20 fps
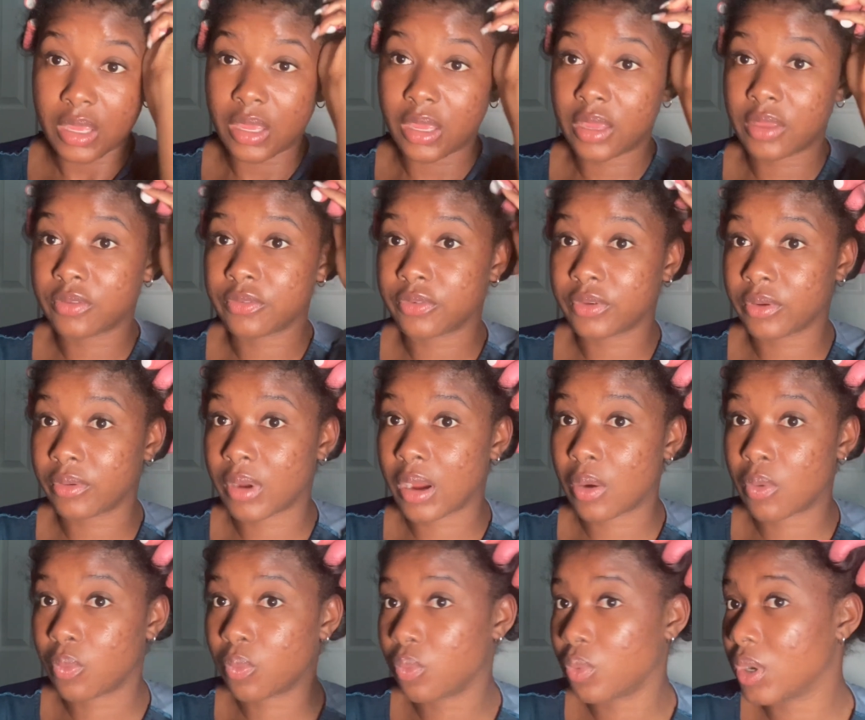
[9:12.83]
And figure
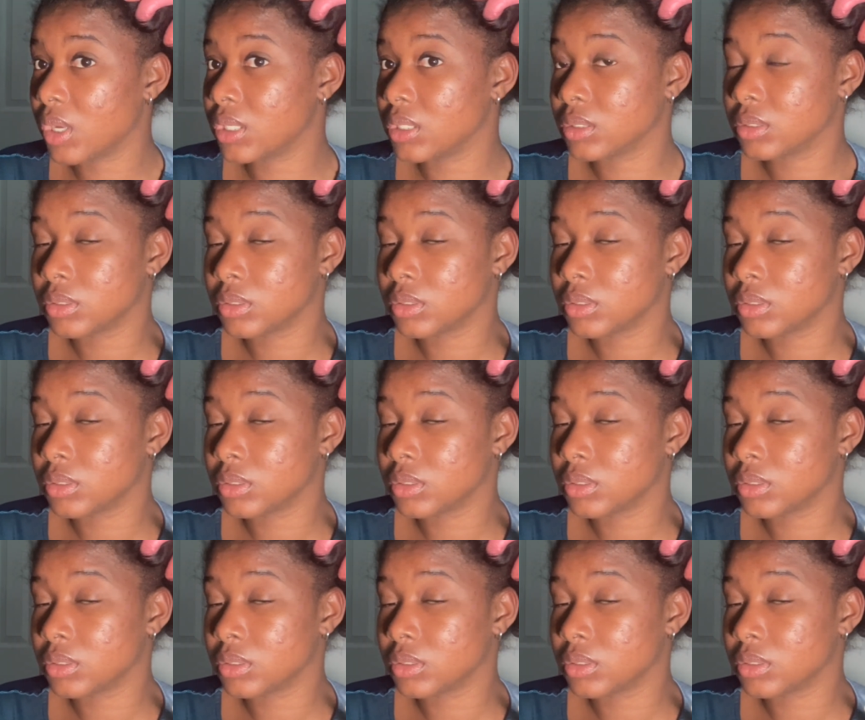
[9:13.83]
out what